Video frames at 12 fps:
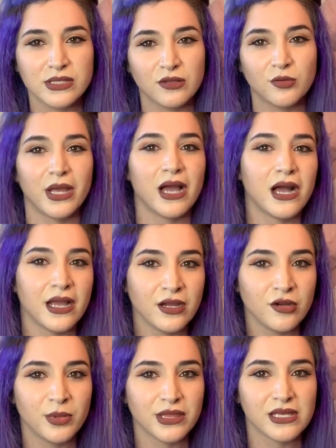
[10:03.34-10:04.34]
a little bit
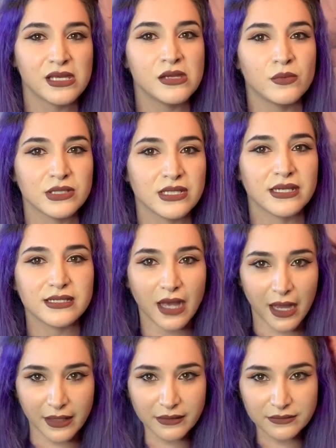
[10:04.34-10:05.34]
higher, but the heat wasn't as
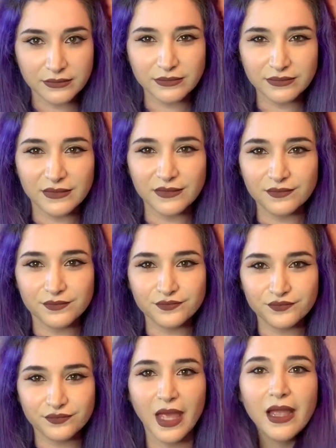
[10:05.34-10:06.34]
high,
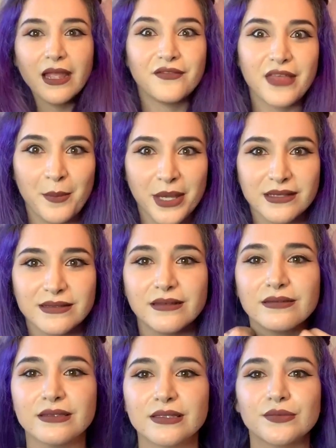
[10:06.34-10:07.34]
if that makes
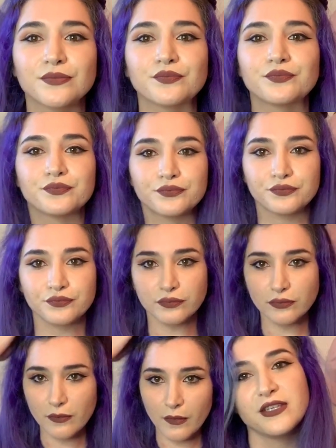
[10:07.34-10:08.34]
sense.
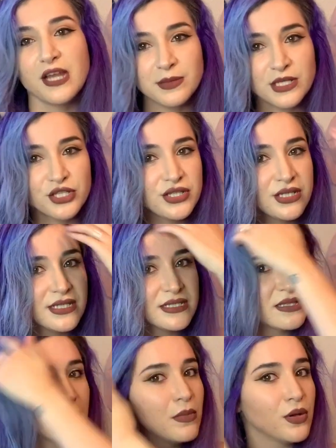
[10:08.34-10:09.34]
The top section is
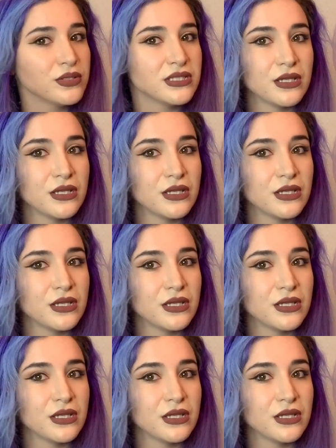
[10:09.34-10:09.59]
the most